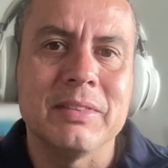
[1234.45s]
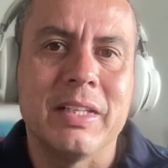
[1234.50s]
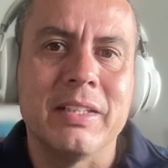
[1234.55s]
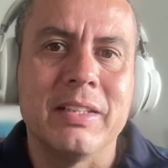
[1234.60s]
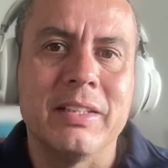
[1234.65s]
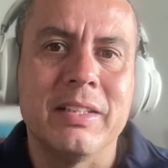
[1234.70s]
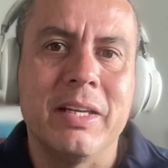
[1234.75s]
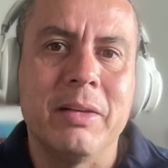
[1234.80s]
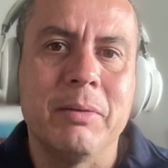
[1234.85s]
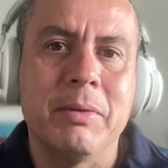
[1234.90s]

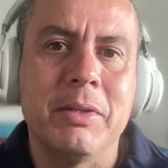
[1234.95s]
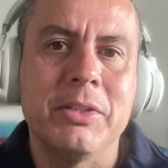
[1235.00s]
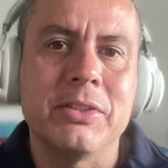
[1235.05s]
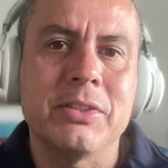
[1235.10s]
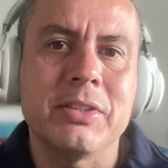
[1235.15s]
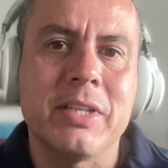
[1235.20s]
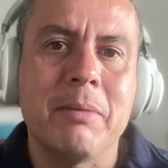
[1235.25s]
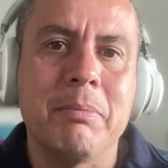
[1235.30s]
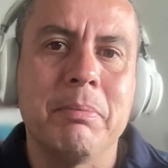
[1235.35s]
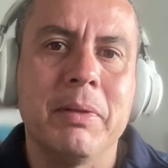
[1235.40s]
and then when
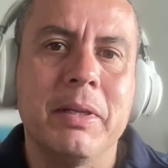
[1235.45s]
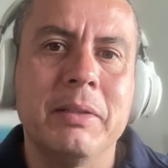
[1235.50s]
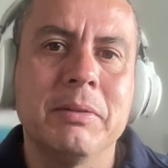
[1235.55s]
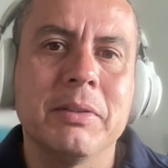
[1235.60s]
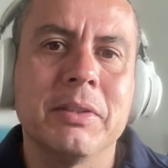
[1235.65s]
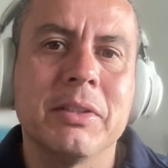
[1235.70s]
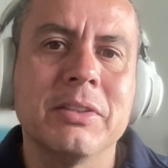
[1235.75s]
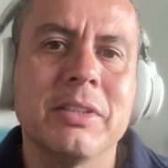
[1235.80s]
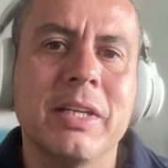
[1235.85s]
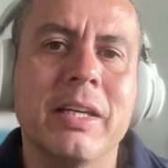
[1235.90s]
you stop
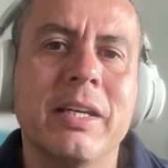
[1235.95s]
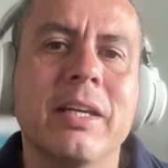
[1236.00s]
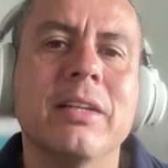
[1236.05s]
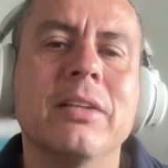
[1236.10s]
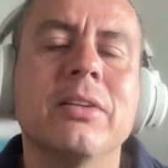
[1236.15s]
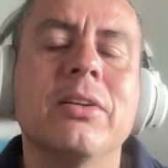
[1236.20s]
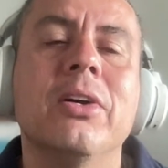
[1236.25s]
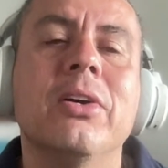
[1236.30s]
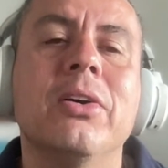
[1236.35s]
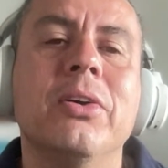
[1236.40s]
planting, because I
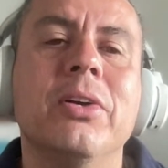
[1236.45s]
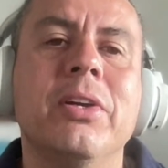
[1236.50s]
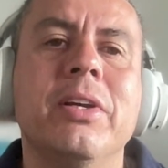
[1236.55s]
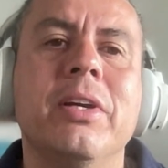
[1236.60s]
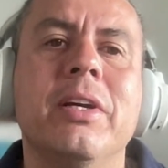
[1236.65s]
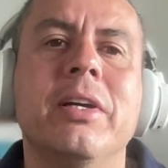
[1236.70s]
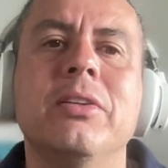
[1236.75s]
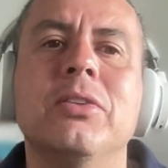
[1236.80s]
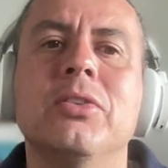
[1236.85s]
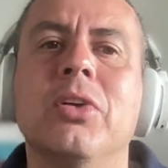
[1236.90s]
can go
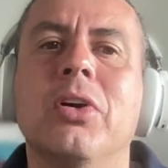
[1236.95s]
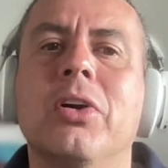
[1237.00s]
here and